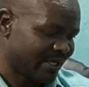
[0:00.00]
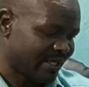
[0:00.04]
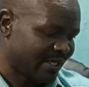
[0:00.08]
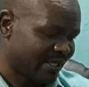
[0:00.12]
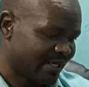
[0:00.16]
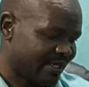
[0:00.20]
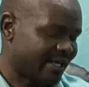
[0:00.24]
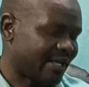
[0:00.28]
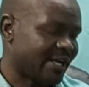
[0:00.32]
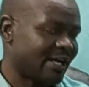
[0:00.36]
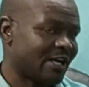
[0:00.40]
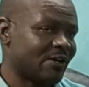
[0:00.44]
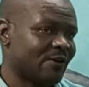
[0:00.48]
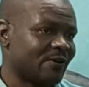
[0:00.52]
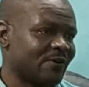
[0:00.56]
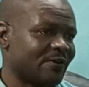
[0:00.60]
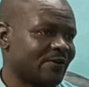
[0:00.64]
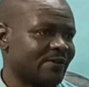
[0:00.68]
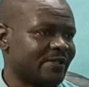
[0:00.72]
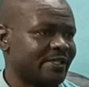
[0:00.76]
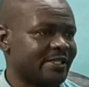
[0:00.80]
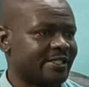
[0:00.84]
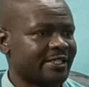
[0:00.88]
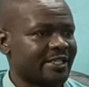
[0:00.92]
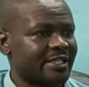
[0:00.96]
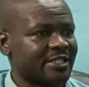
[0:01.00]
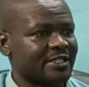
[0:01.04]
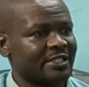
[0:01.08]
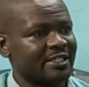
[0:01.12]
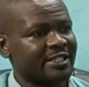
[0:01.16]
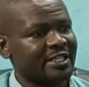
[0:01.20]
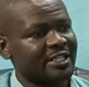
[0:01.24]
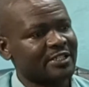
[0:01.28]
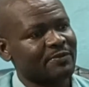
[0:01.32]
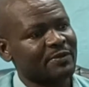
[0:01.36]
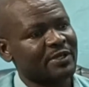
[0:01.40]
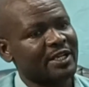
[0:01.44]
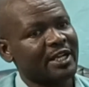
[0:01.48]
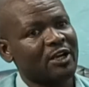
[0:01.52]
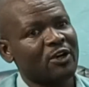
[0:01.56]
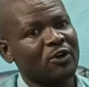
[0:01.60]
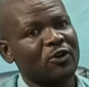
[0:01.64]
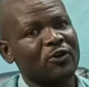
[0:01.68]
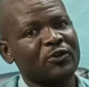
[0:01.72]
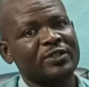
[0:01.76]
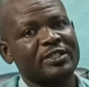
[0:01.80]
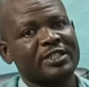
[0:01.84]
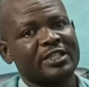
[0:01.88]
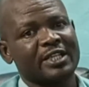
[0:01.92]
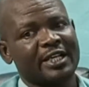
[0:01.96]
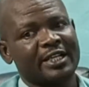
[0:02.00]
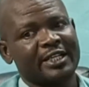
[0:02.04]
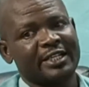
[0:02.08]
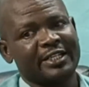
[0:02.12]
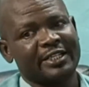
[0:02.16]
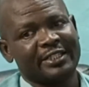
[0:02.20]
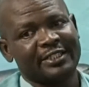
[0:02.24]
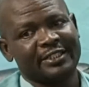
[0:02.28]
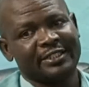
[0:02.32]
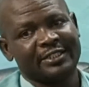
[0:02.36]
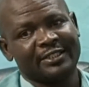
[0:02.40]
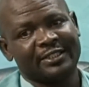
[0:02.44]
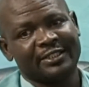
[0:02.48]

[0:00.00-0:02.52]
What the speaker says: Now, it has been a long journey